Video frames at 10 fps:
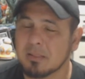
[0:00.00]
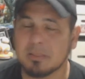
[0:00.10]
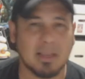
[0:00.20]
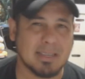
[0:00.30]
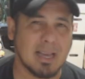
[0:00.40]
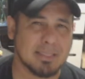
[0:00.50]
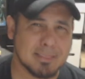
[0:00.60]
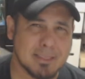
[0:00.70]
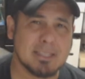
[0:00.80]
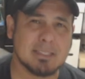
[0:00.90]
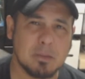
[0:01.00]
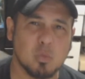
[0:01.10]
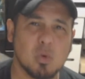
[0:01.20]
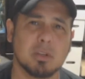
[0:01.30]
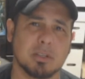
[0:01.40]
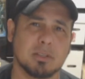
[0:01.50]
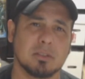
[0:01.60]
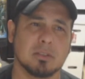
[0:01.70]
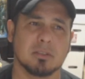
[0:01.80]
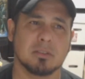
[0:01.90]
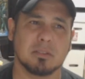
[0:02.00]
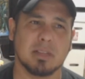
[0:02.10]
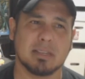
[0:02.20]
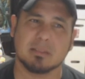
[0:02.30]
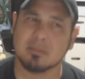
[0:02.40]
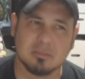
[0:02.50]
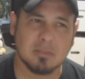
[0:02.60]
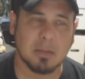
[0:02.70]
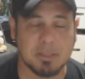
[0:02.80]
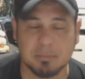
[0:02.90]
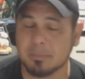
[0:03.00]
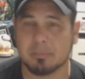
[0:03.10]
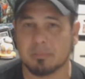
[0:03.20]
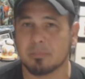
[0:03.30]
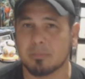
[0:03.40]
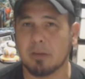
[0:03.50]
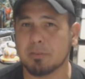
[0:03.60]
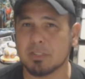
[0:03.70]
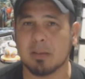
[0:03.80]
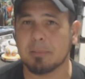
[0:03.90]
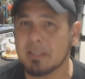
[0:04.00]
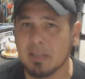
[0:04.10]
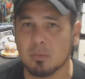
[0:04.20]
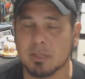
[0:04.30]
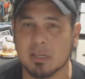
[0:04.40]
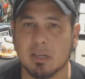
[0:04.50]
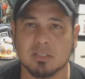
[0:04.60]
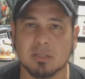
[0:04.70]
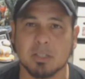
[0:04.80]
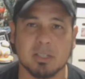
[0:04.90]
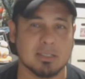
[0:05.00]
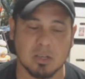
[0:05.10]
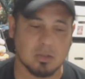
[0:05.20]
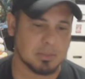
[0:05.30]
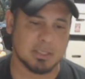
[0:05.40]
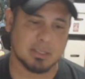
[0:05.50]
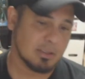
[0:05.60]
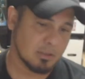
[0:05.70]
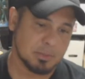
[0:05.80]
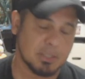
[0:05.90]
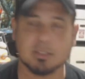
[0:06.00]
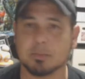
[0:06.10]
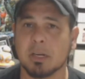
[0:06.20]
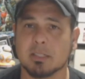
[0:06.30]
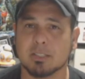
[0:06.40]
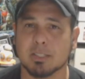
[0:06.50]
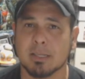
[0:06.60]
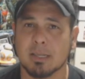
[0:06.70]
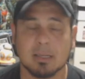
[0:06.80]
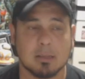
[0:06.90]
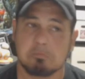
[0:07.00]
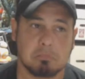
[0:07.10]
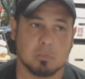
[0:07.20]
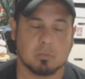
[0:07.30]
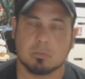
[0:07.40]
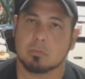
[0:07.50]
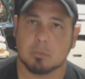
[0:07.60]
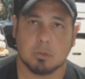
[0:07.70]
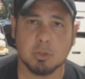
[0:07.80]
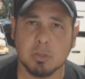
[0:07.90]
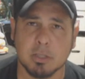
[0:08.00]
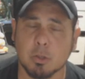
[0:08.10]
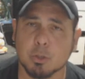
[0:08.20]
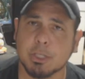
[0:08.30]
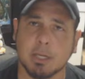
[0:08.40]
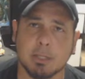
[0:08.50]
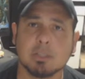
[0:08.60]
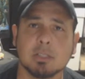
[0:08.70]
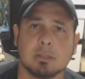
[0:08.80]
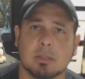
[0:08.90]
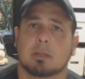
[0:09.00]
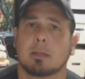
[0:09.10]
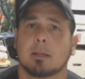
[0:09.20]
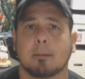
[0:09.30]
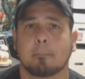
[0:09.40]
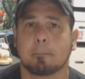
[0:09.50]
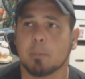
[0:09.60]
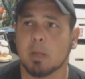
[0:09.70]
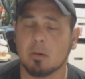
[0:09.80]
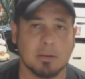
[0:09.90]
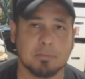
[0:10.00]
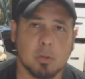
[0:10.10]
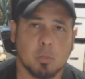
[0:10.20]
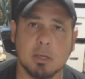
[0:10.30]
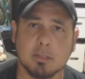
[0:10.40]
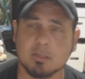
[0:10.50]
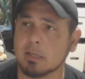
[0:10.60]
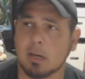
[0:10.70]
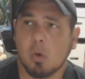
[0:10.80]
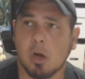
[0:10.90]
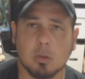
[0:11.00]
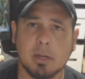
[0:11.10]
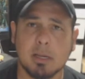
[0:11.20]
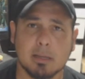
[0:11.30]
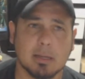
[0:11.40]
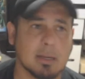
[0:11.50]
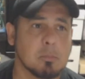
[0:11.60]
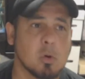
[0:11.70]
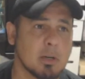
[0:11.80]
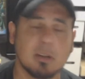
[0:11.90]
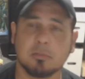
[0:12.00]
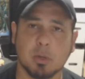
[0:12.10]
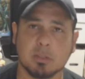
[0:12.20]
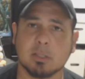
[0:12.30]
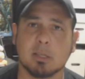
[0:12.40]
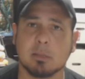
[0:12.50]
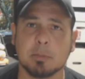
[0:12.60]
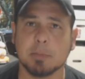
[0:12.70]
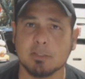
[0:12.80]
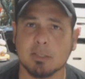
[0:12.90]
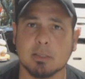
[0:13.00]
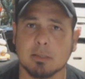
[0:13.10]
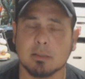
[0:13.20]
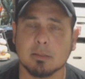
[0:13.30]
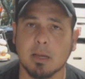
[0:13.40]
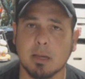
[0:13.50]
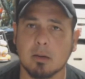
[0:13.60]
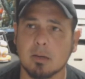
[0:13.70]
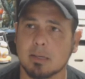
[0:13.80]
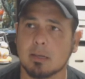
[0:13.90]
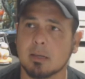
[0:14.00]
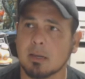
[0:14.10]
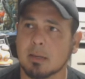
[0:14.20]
like, I think they would, like, I mean, every time I dealt with a customer and I told them, like, hey, I'll be this much, there's no negotiation, you know? And if there was, then I'll walk away. I got more than enough work to keep me busy, you know? And,